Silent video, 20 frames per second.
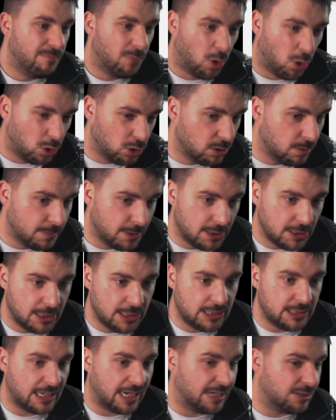
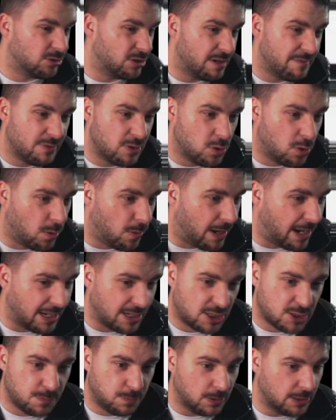Ultimately, I don't even know why I
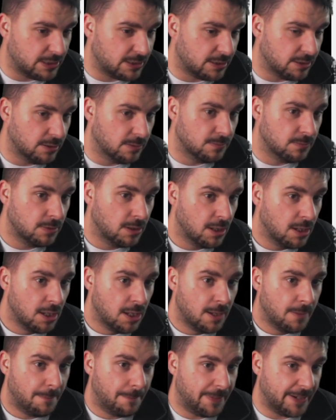split them,
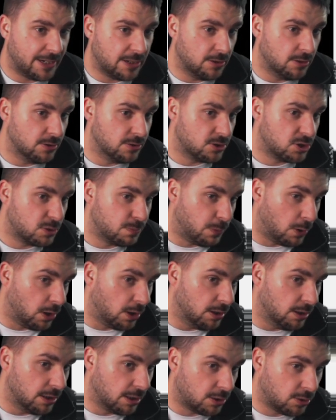because,
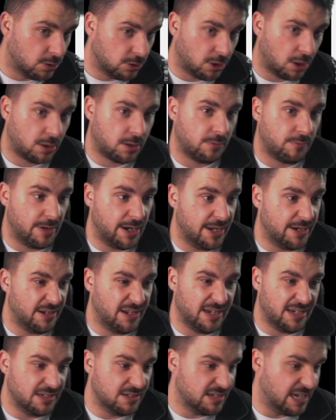spoiler, Kuldotha Red
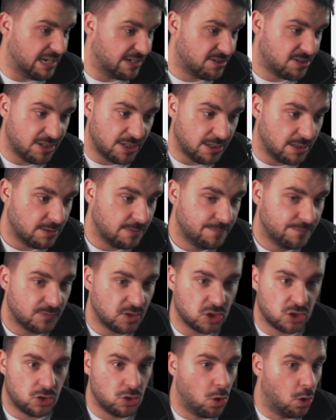is S tier.
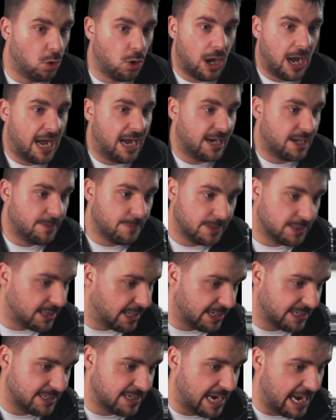There's no argument
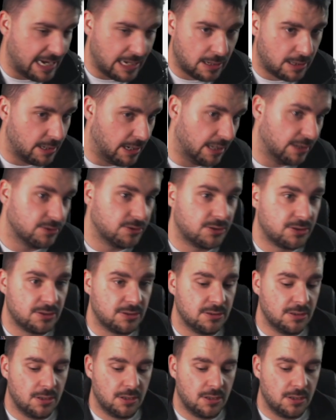that it's anything else.